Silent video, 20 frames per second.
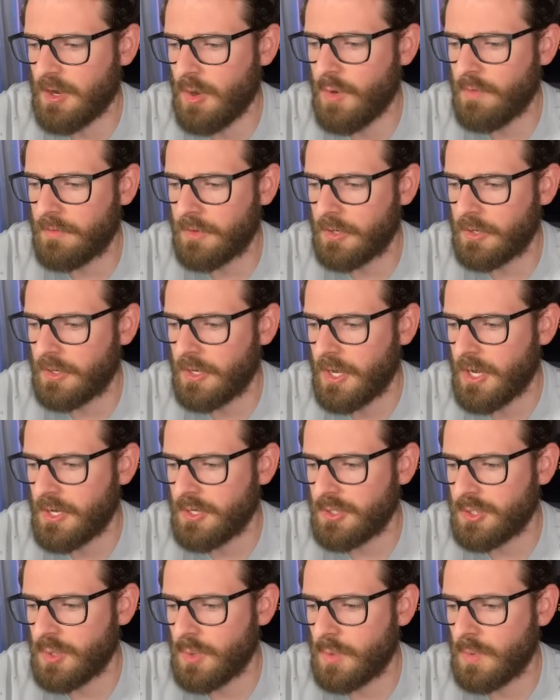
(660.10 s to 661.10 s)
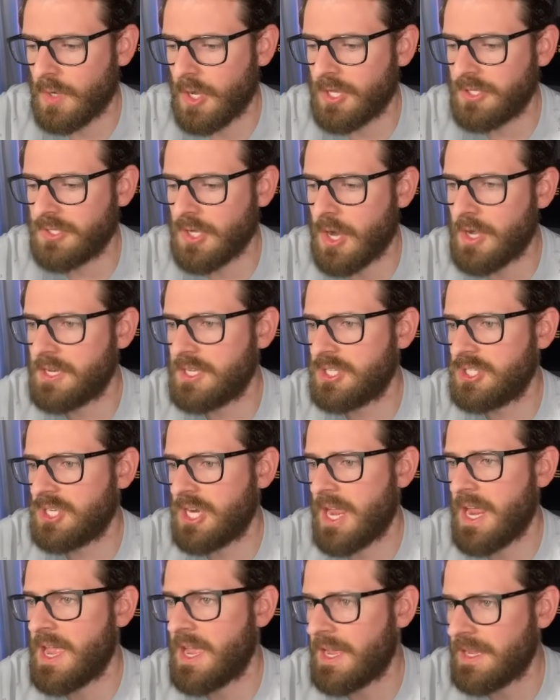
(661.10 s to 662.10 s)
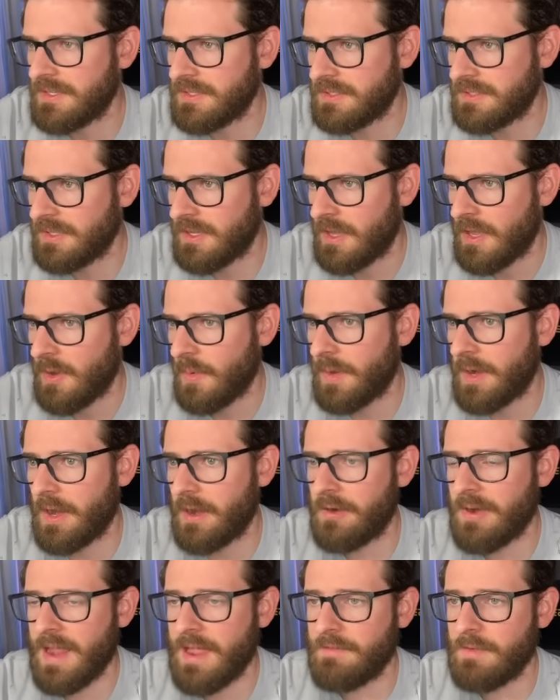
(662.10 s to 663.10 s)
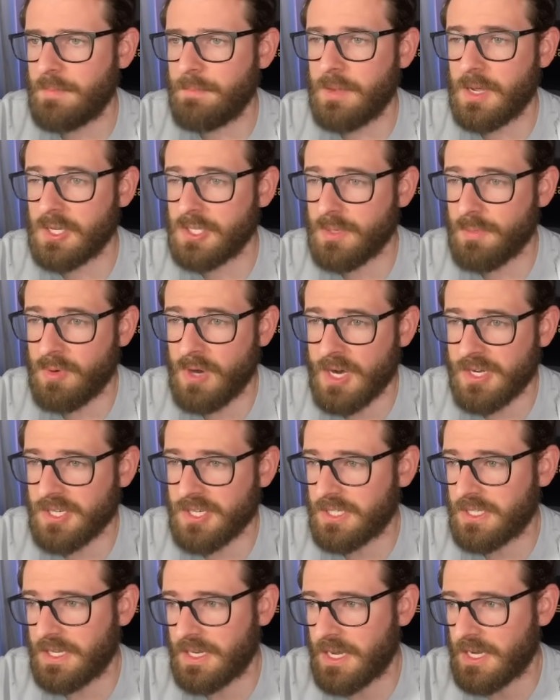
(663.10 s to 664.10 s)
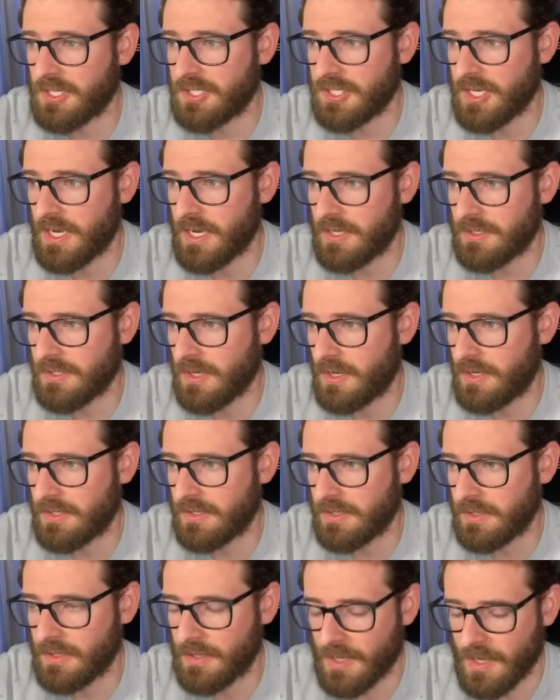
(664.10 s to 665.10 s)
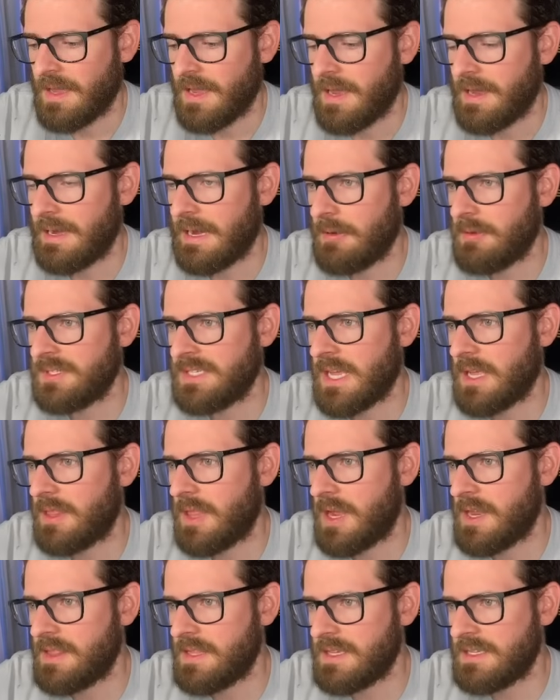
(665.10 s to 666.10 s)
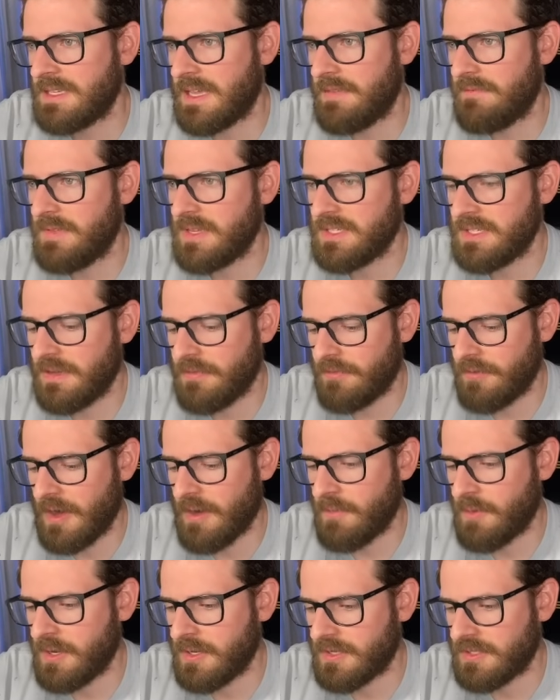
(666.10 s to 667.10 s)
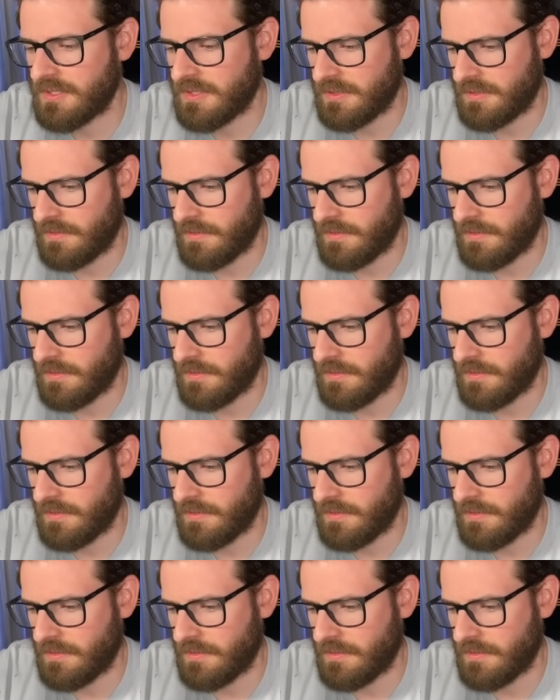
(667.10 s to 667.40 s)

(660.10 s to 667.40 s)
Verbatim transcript: over to Adonis.js when I already have a bunch of projects in Next.js, honestly. And I would say a lot of these MVC frameworks,